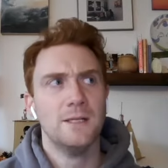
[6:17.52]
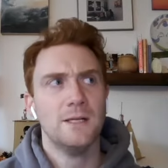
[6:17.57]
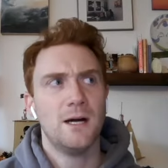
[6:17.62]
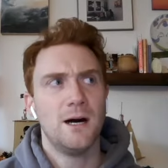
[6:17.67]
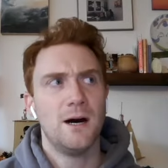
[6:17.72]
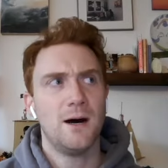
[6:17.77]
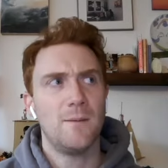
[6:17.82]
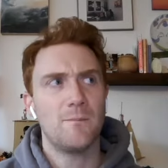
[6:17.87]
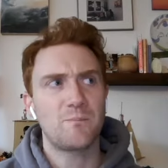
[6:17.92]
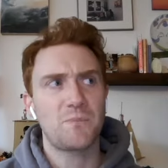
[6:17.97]

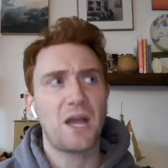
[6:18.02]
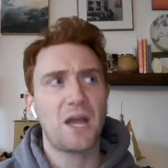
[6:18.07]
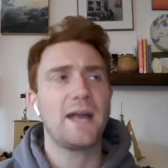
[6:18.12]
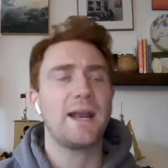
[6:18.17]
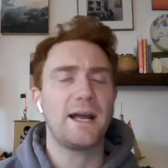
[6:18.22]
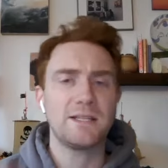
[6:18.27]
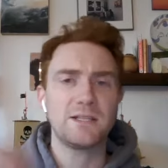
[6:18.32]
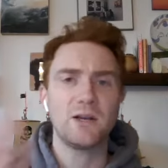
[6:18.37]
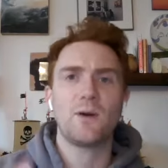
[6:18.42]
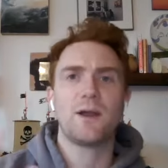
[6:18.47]
Um, and
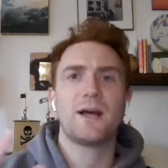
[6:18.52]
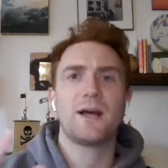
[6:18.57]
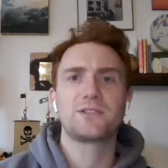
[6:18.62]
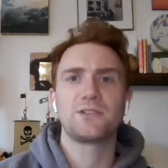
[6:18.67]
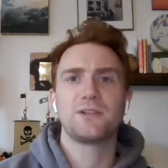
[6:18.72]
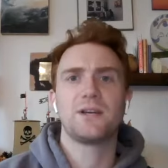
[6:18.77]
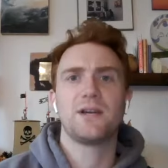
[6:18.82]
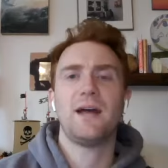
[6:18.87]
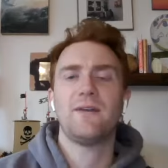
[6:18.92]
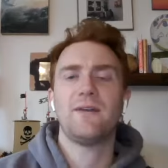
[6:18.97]
I don't
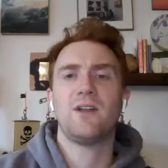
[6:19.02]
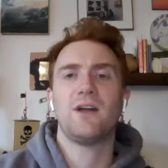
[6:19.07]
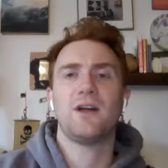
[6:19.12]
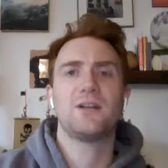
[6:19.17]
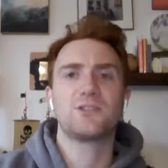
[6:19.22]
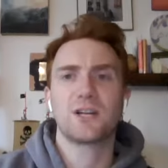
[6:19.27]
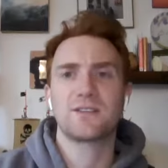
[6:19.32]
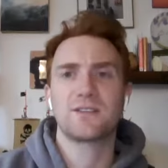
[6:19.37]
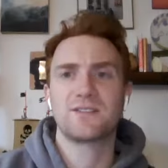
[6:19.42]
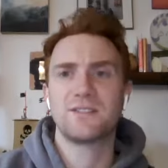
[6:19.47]
actually I have not
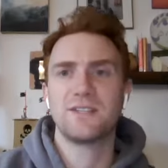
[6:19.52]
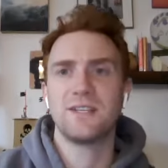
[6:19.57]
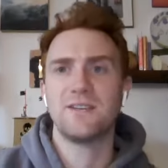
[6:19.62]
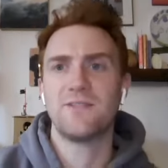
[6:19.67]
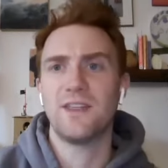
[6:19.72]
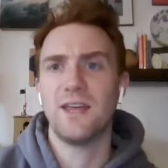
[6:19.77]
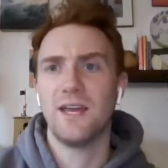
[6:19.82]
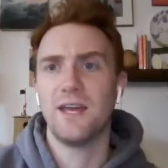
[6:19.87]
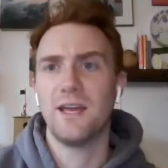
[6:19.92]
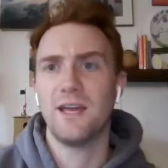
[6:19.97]
checked to see if
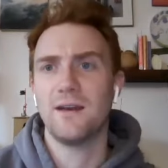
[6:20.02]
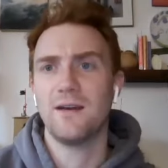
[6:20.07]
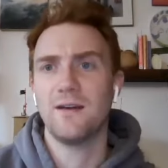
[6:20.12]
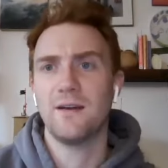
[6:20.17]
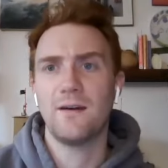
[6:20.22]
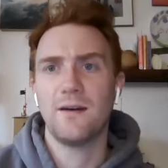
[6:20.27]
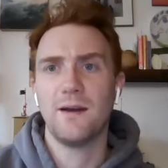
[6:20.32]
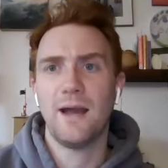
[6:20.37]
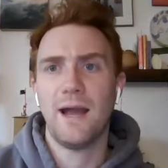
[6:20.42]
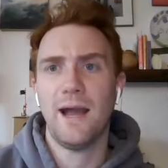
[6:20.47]
they
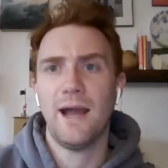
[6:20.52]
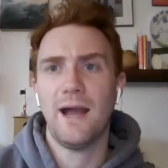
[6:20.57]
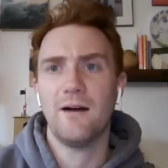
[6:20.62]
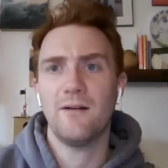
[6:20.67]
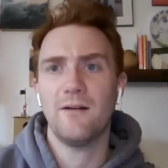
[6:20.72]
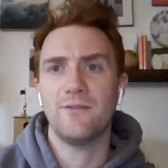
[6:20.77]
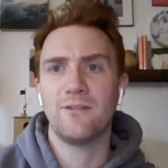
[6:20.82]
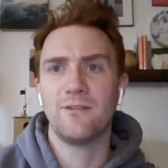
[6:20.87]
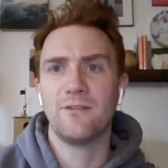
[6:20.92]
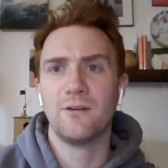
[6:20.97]

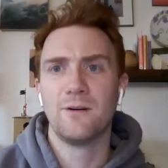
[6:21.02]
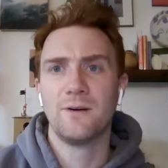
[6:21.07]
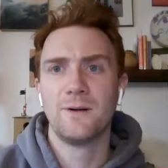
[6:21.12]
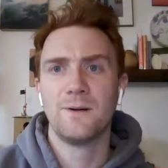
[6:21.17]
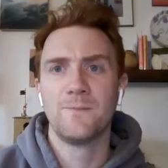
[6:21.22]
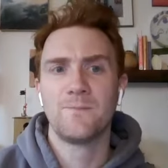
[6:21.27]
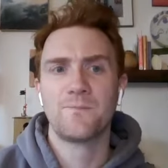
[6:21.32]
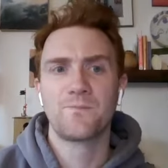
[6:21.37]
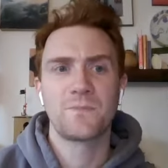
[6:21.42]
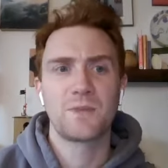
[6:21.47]
have
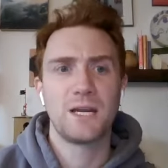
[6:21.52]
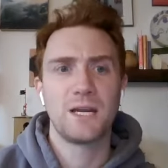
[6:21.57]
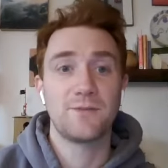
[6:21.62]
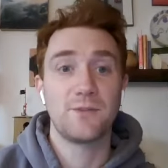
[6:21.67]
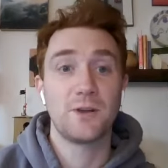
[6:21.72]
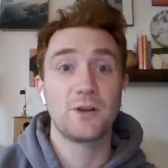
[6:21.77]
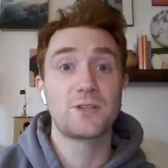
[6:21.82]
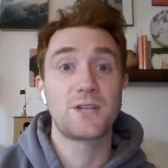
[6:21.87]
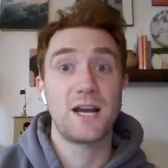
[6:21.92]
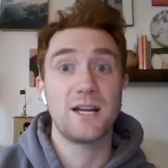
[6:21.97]
if
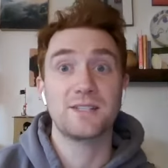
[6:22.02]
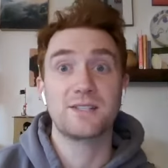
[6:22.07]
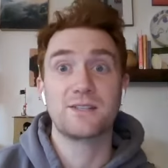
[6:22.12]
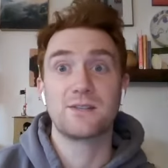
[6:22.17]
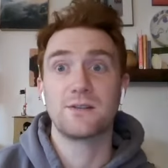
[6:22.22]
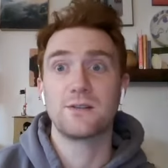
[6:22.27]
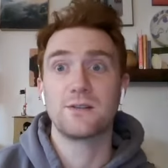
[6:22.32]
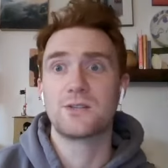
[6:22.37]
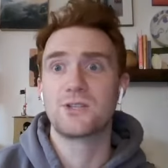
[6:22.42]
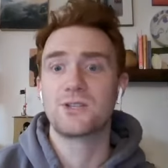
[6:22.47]
those guys
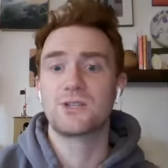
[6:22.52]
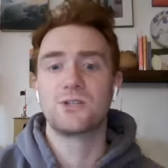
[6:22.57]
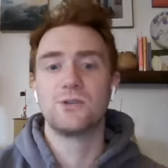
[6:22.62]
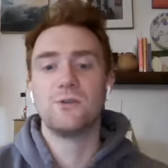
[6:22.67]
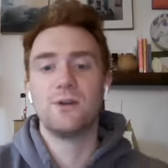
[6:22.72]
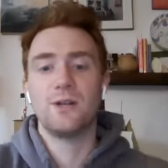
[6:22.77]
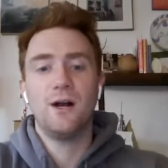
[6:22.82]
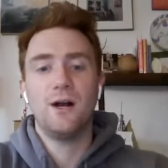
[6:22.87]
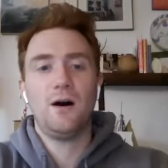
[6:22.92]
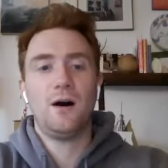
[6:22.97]

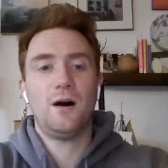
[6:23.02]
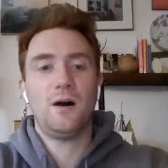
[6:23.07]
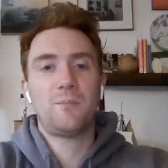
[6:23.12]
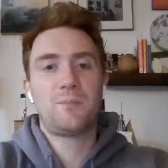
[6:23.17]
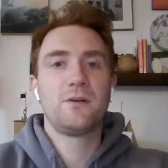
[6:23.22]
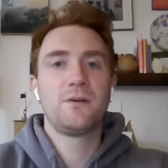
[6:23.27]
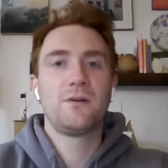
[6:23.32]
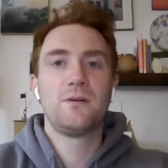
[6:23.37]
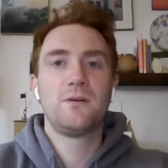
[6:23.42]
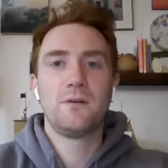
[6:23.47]
suited up
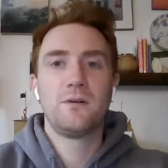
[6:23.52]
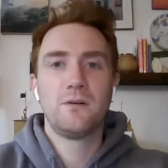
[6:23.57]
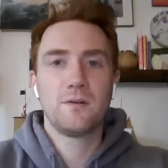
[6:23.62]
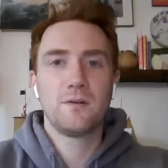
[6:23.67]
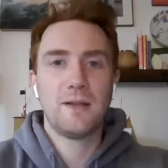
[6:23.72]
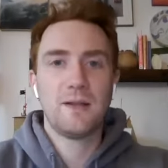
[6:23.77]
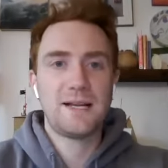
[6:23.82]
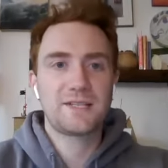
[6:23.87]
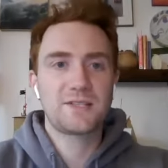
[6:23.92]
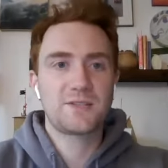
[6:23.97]

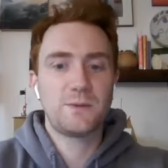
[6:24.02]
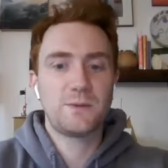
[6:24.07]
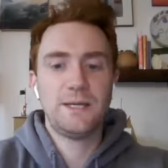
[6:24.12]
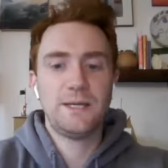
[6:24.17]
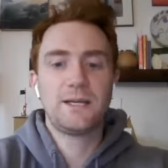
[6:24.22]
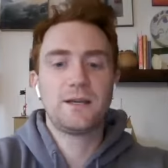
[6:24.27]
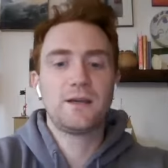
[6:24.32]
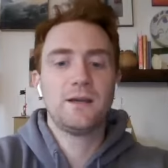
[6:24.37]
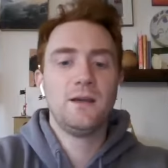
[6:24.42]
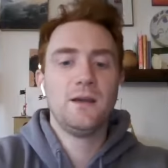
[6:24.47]
last
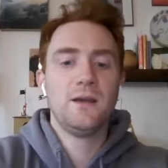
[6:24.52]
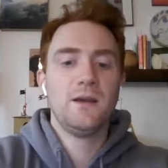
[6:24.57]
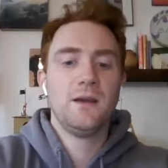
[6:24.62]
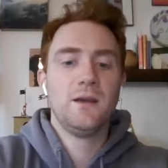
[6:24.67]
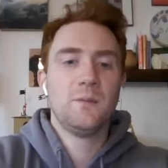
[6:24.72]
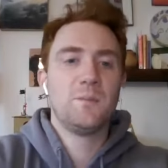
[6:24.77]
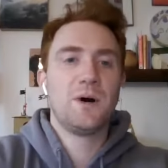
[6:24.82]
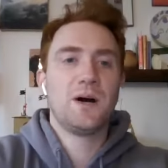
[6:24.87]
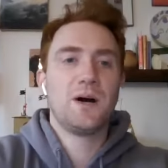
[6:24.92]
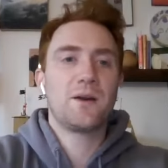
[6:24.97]
week.
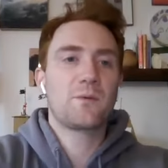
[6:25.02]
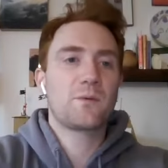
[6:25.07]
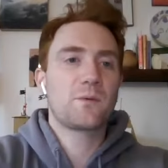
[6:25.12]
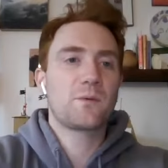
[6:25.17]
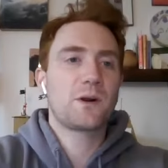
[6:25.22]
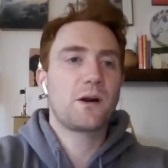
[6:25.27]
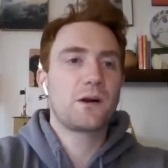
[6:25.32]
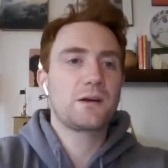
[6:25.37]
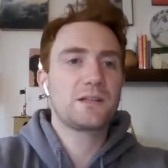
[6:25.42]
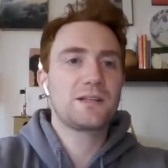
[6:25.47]
But
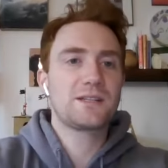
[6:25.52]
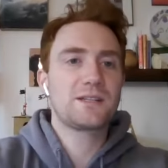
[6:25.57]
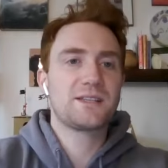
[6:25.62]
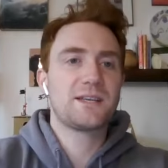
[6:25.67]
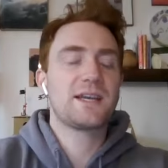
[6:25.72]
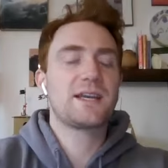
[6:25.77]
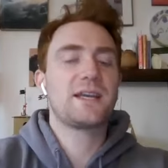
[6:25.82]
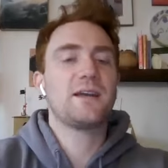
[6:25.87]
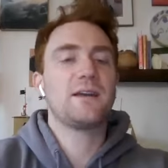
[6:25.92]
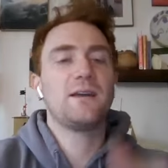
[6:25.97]
regardless,
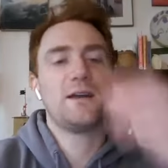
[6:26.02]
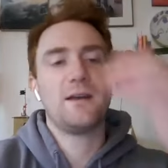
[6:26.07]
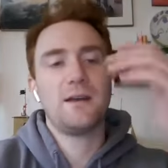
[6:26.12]
like